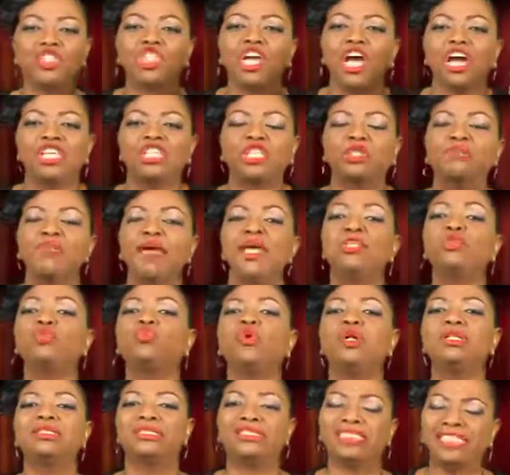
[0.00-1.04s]
judgment
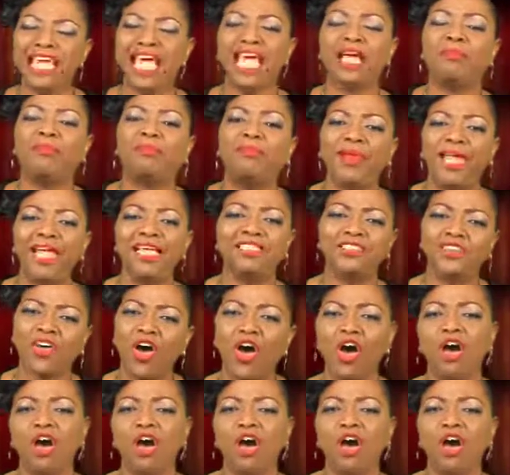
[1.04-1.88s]
will take place